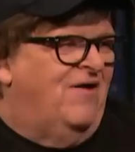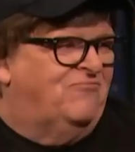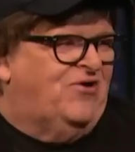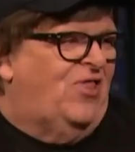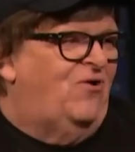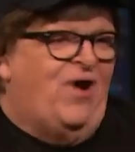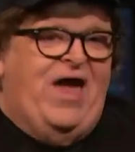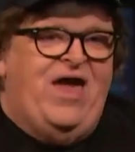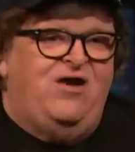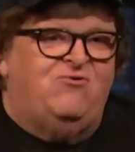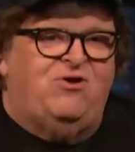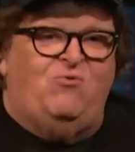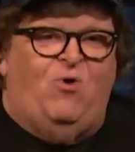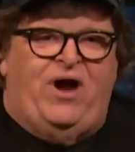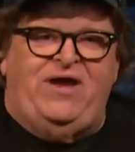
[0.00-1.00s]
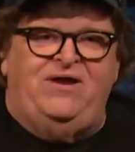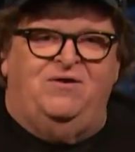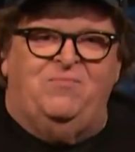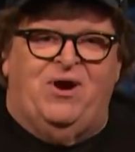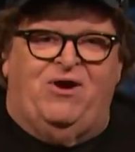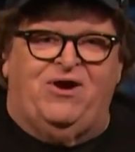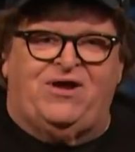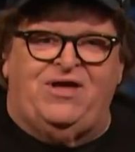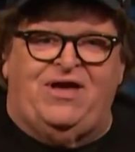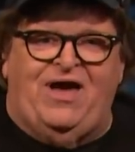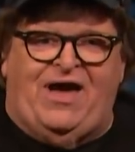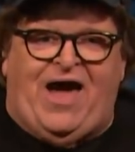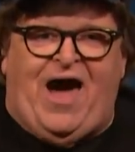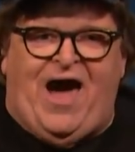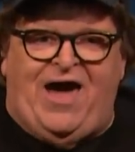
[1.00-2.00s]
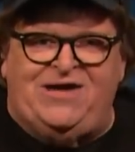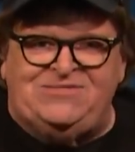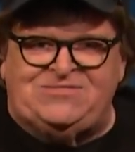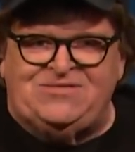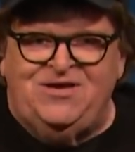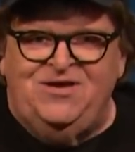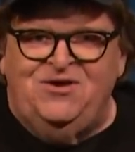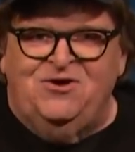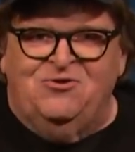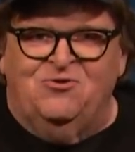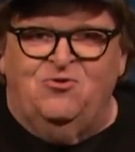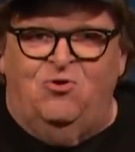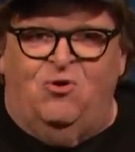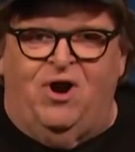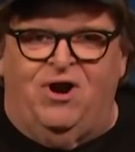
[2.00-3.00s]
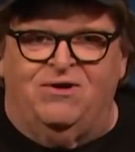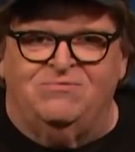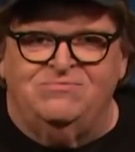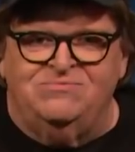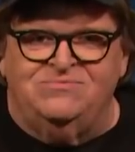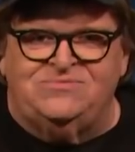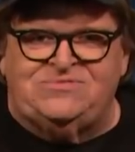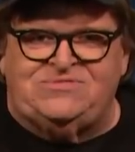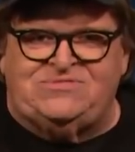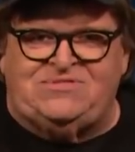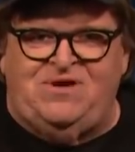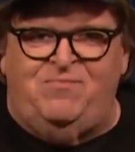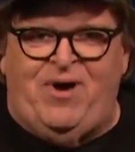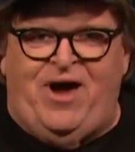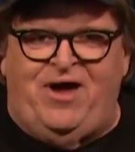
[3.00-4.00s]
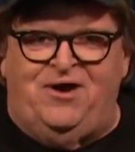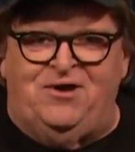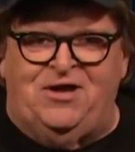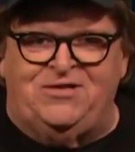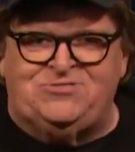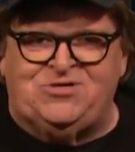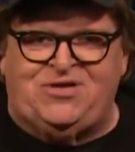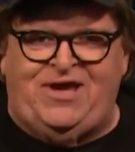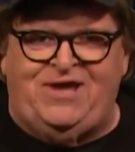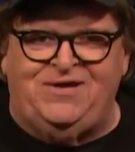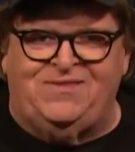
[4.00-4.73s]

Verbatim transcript: fellow angry white American guys who are semi-uneducated